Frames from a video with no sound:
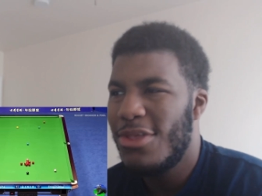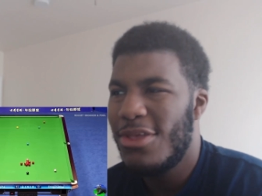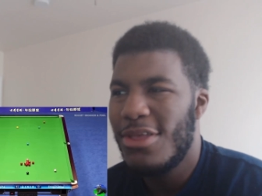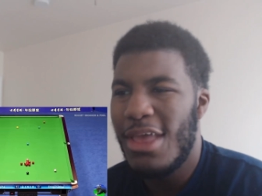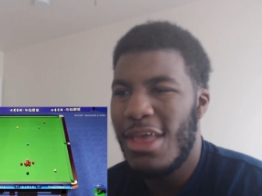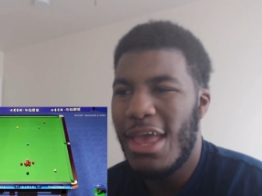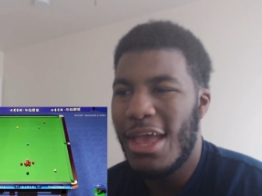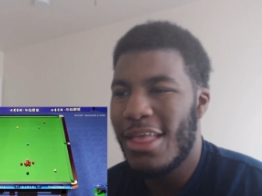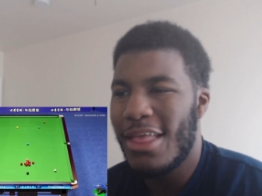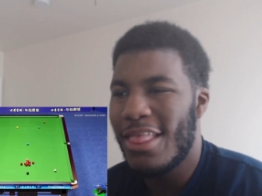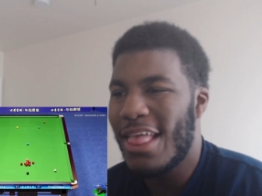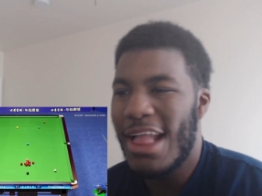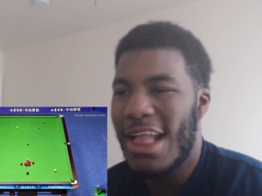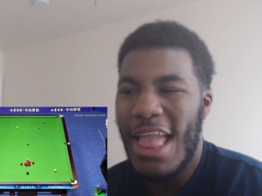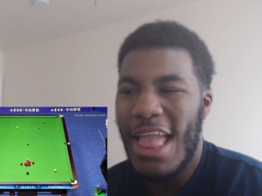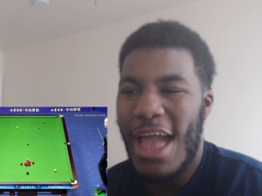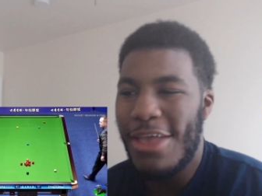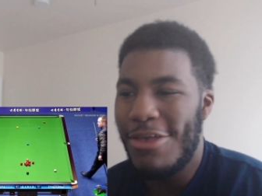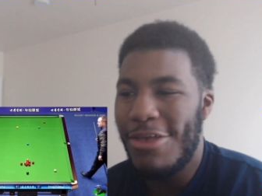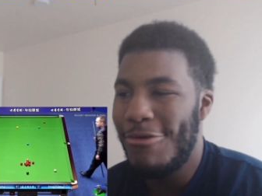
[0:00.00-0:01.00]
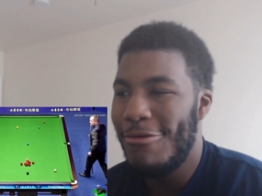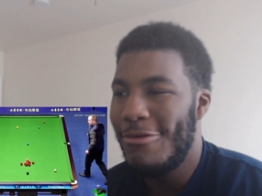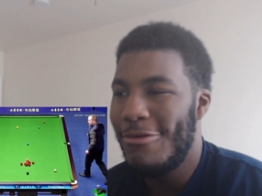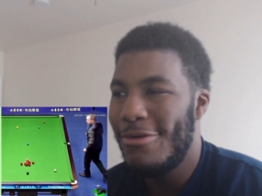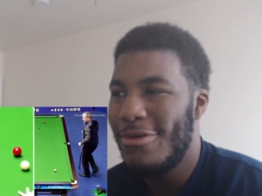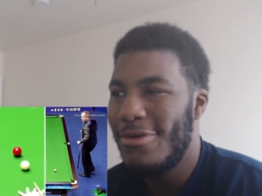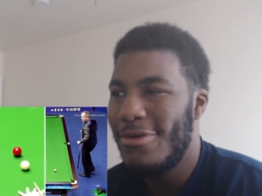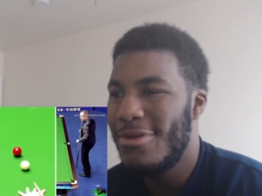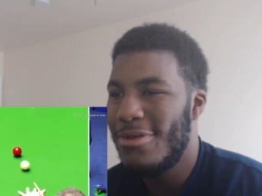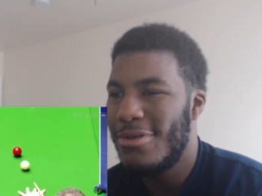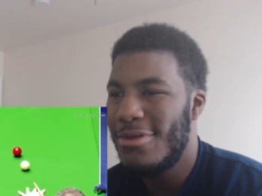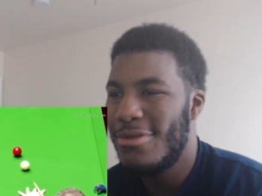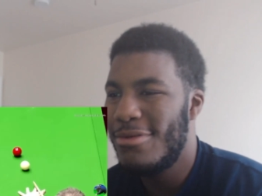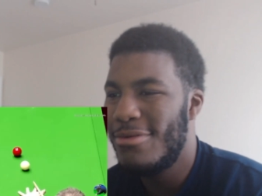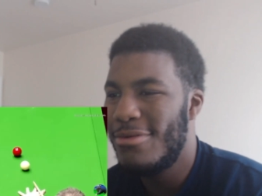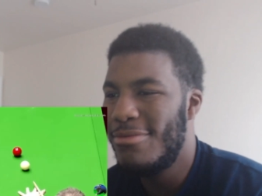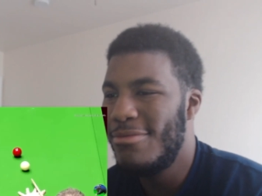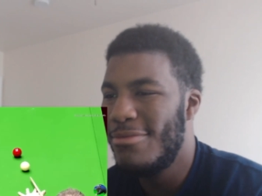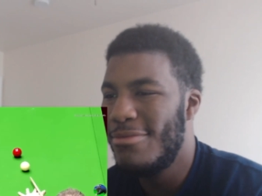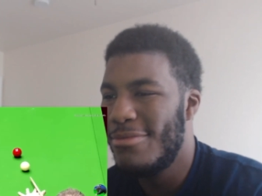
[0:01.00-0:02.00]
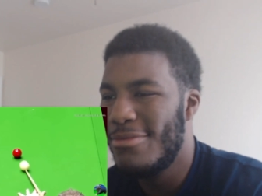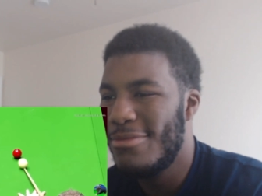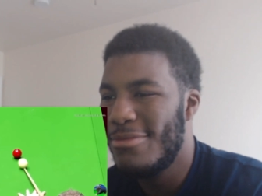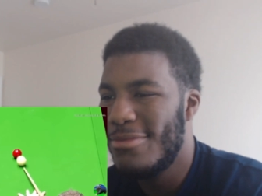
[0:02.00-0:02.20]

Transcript: Niggas like, now you, hmm.